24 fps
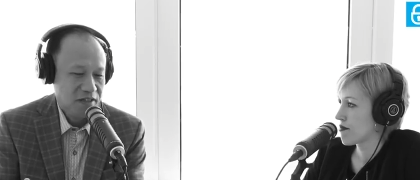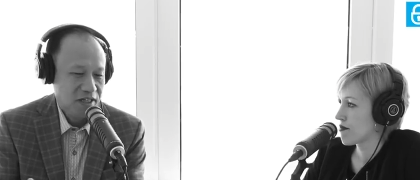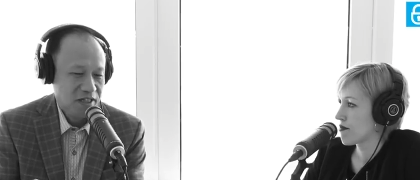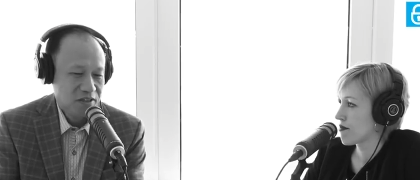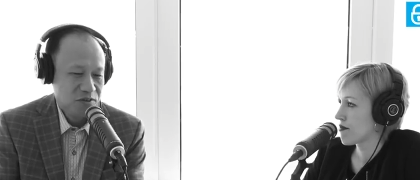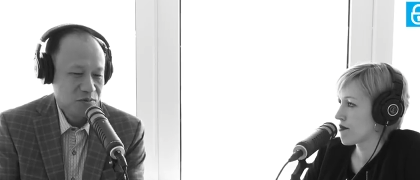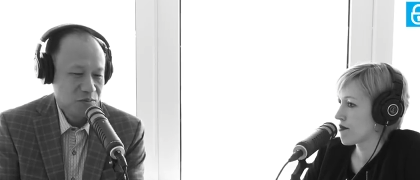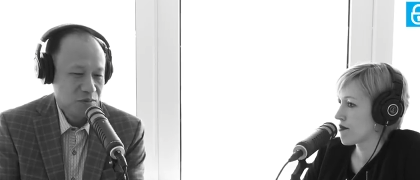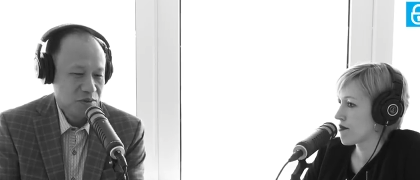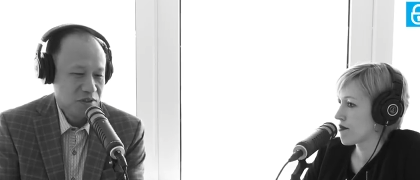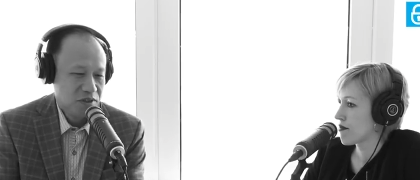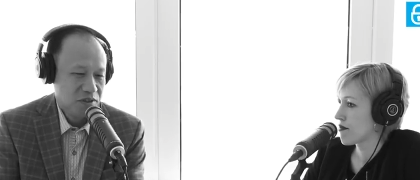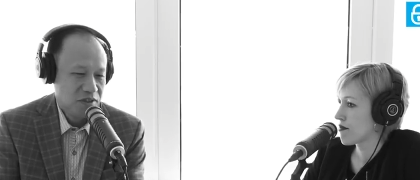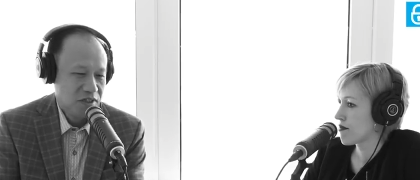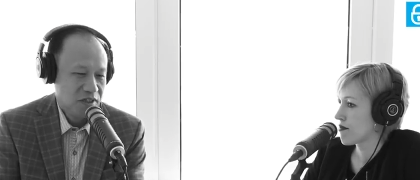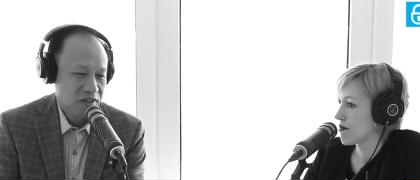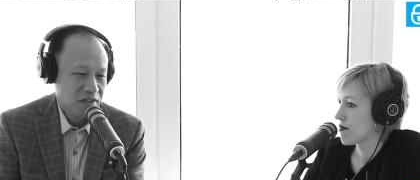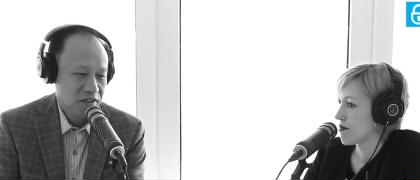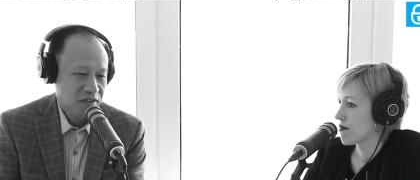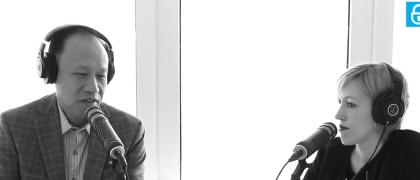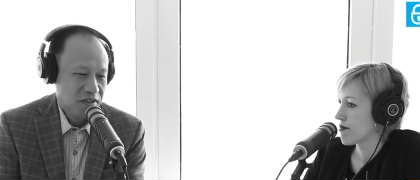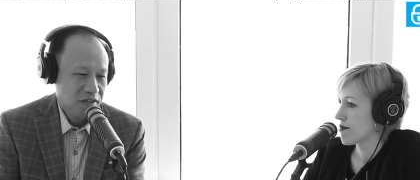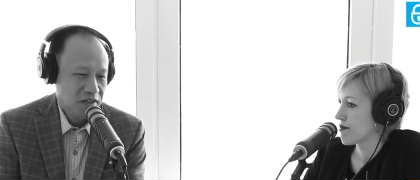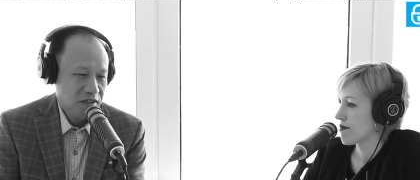Speaker 1: that's
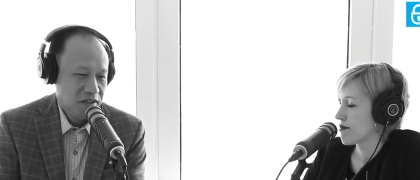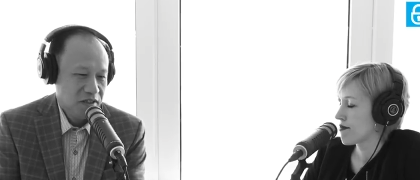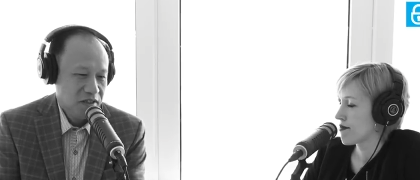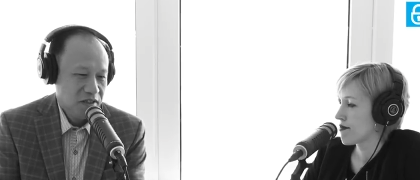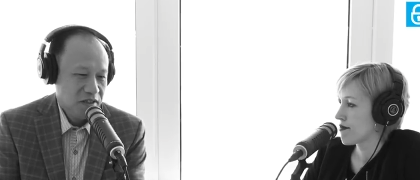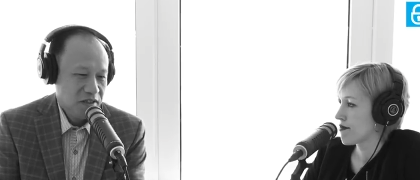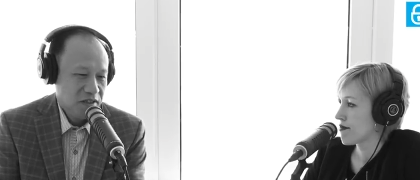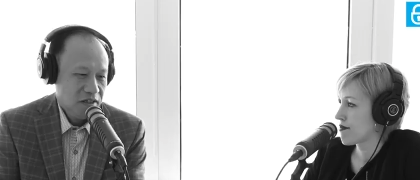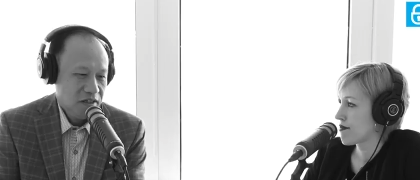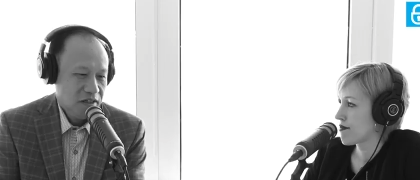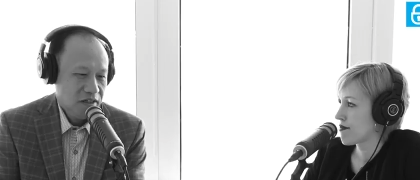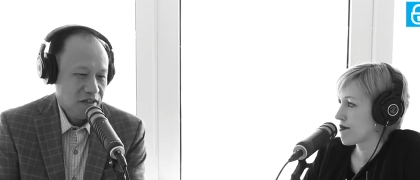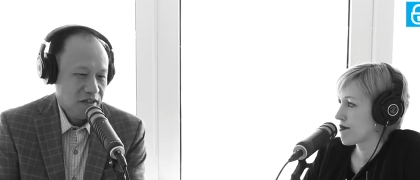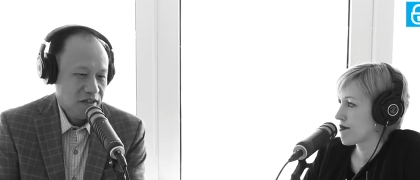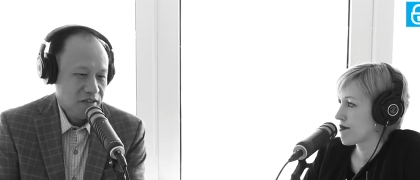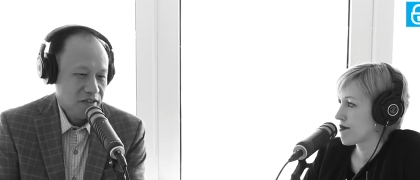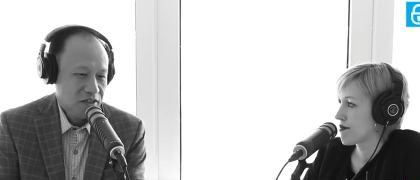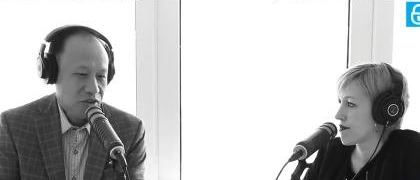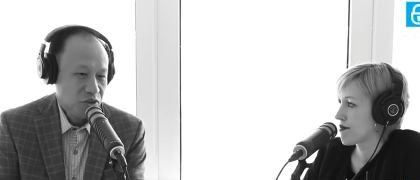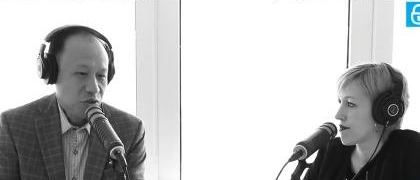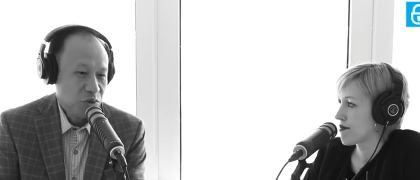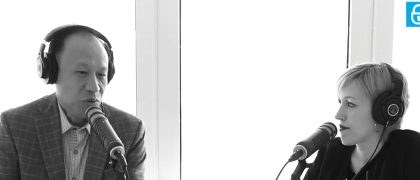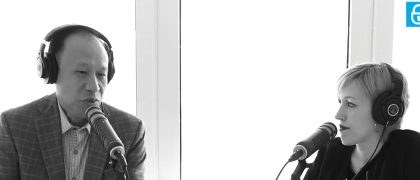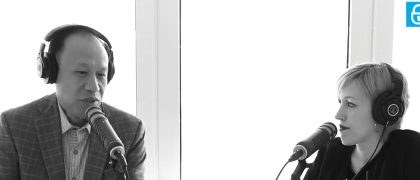where
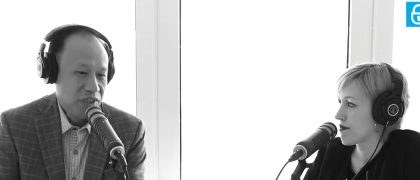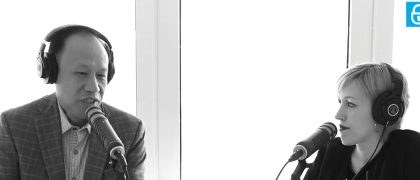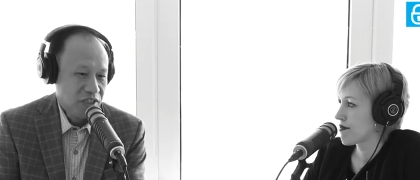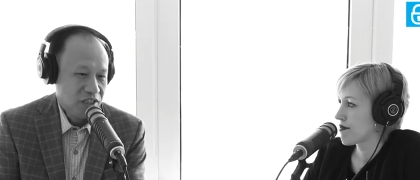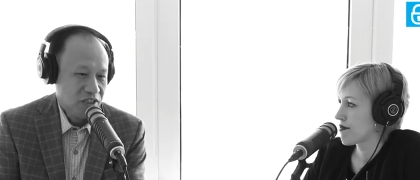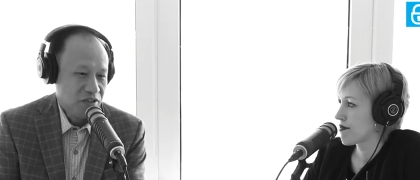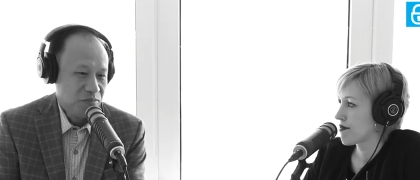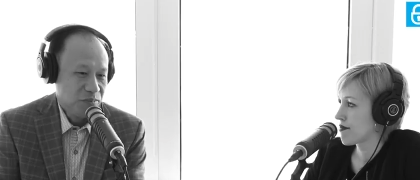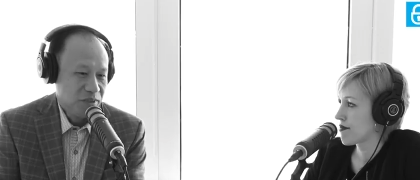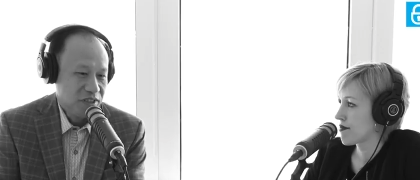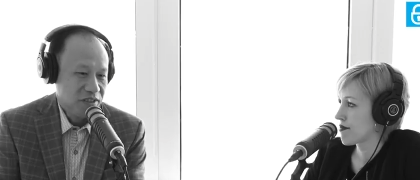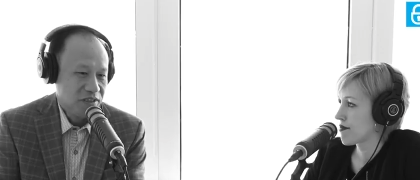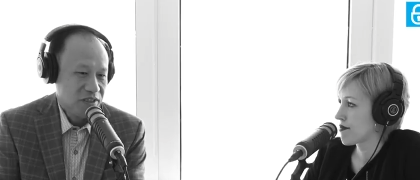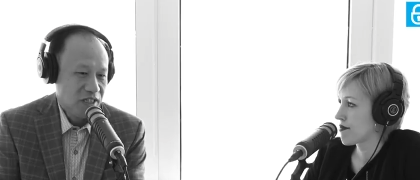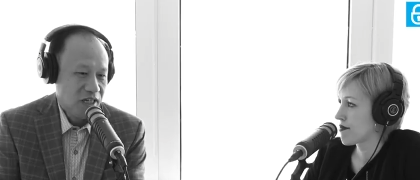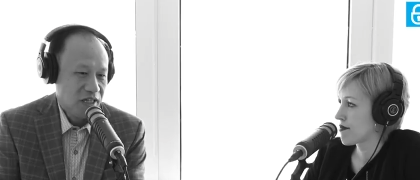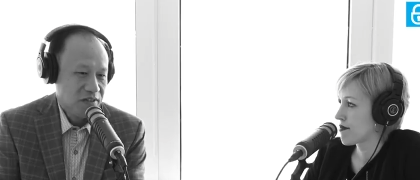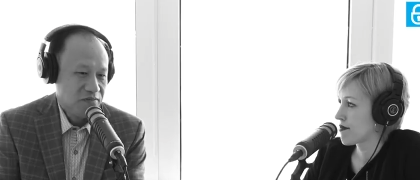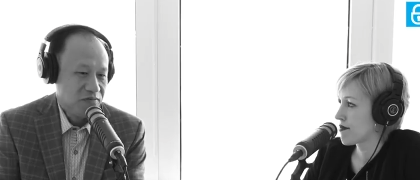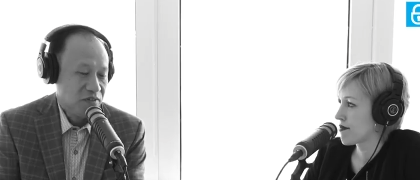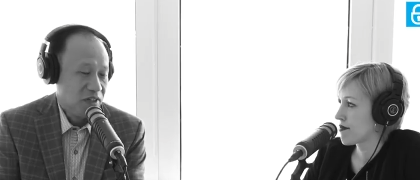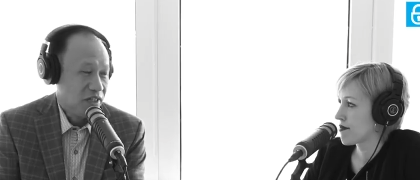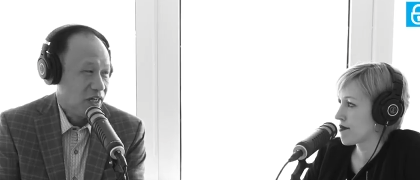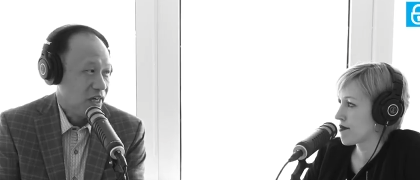the training need to be
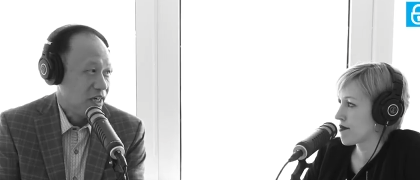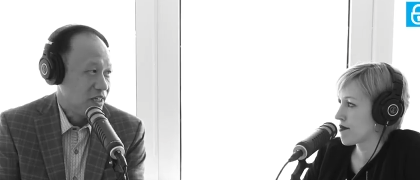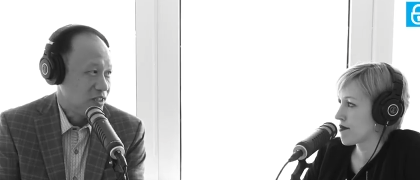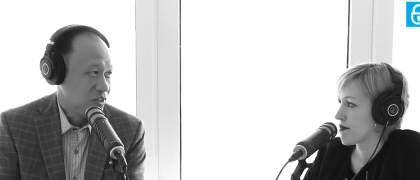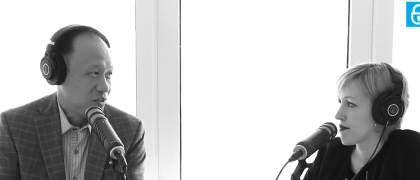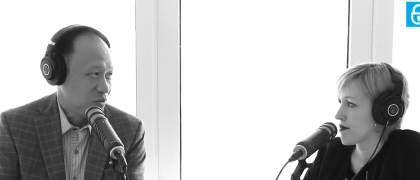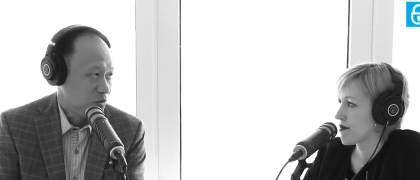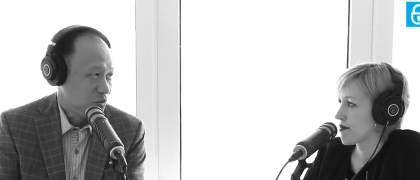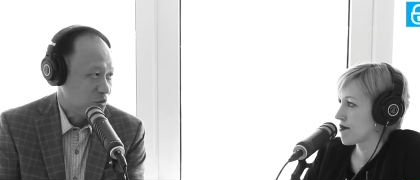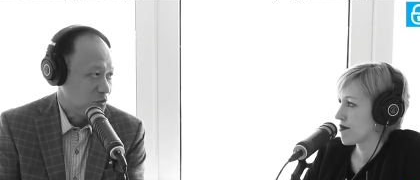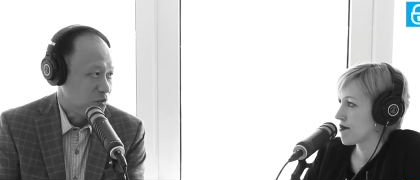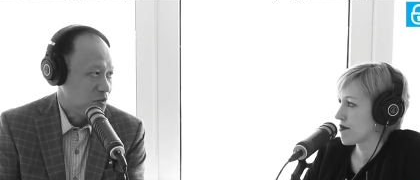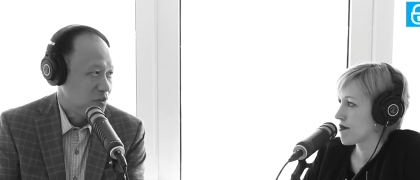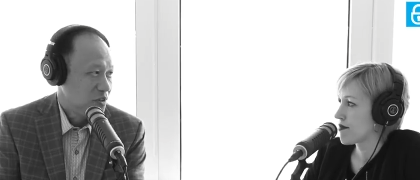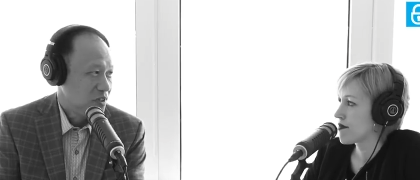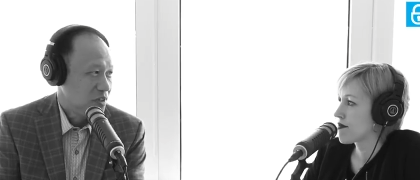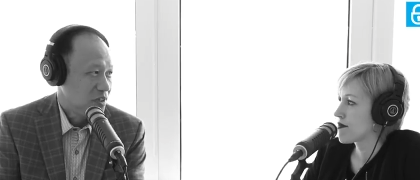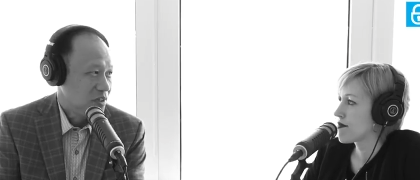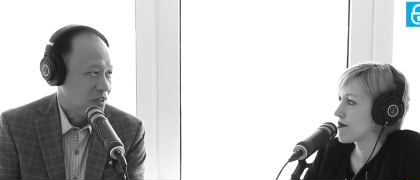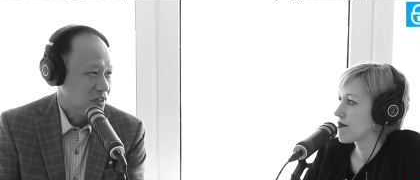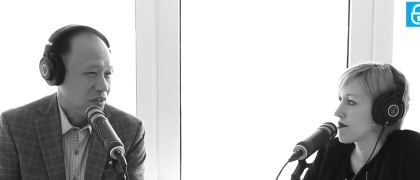started from high school.